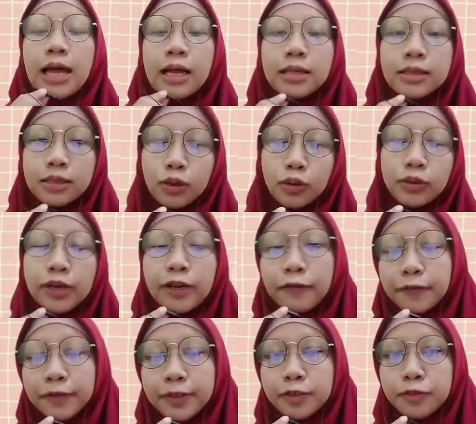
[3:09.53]
So the
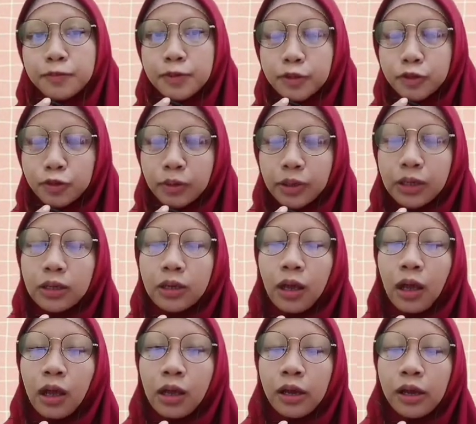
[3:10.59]
difference between
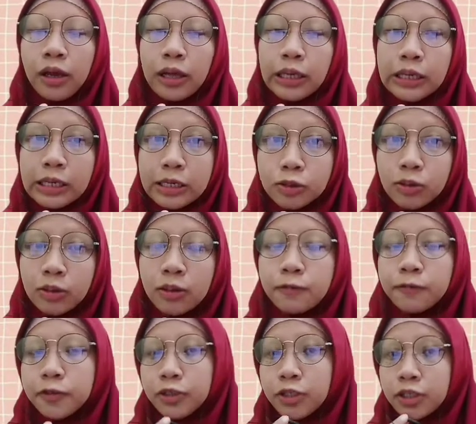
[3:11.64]
casual
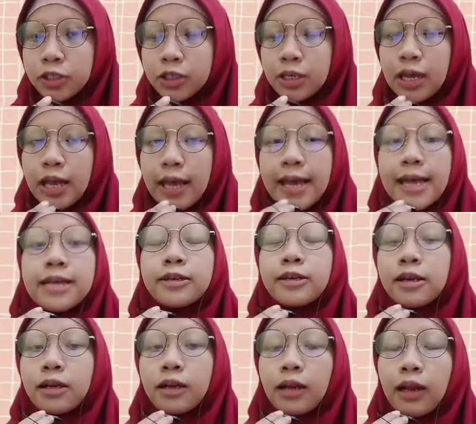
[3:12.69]
conversation and
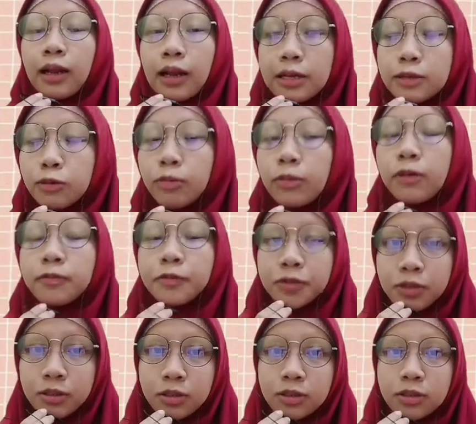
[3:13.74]
classroom
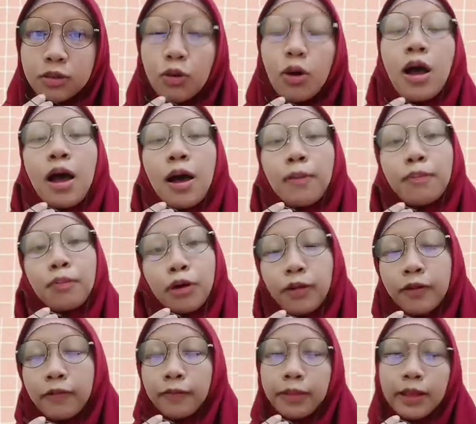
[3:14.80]
conversation. So both
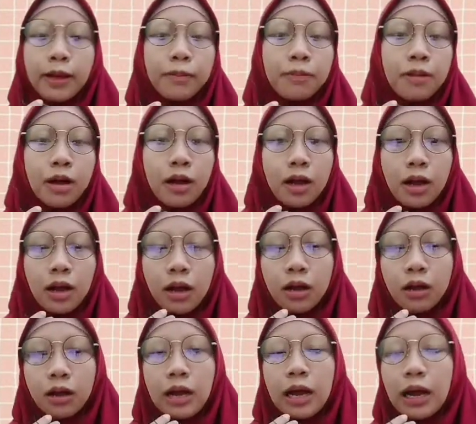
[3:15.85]
of them
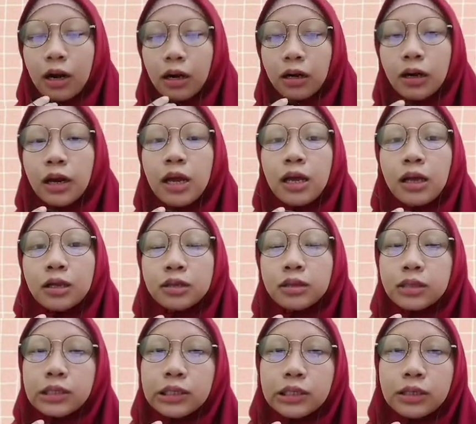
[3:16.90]
are
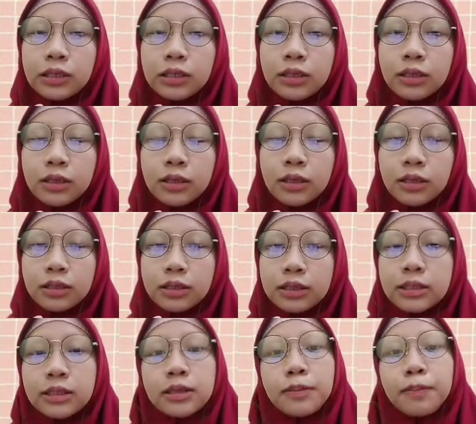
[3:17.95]
the
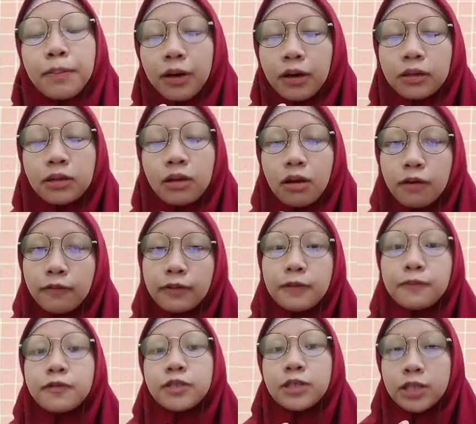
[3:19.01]
part of
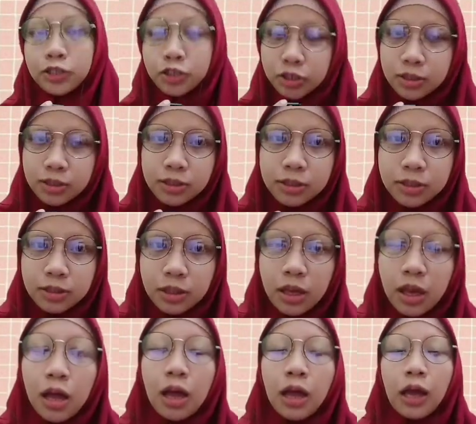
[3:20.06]
conversations,
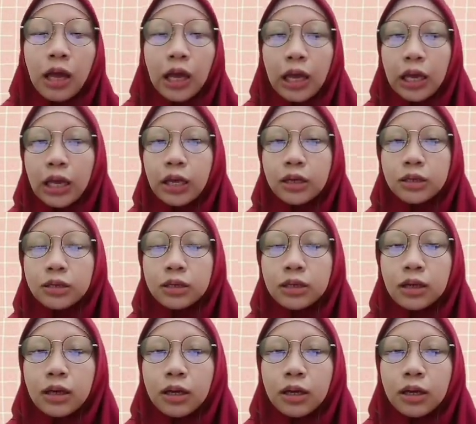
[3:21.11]
and